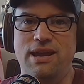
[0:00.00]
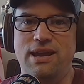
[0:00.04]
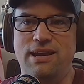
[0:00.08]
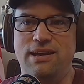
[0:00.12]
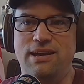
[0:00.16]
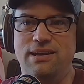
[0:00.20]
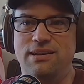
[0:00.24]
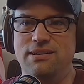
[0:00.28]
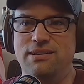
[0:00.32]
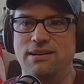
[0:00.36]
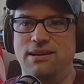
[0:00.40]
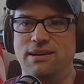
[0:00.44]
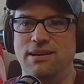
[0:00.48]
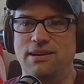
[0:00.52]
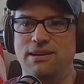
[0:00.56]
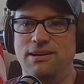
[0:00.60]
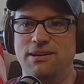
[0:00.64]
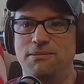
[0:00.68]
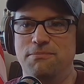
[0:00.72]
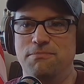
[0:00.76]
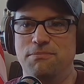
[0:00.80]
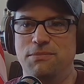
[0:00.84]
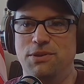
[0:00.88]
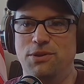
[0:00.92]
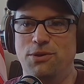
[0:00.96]
and
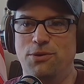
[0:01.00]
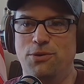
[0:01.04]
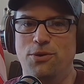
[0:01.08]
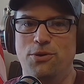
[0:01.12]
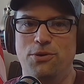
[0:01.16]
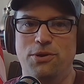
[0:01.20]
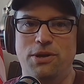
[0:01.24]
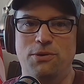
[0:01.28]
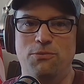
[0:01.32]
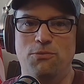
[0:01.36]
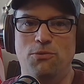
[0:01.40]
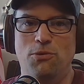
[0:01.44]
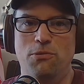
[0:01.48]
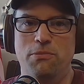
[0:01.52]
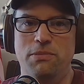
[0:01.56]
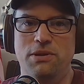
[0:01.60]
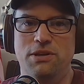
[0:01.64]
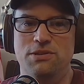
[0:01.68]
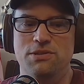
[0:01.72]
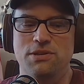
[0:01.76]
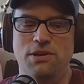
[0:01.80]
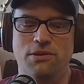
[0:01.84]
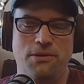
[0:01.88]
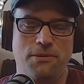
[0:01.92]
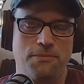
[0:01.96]
they're hurting rural
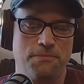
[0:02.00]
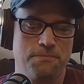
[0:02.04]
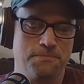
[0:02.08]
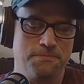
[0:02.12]
Minnesota.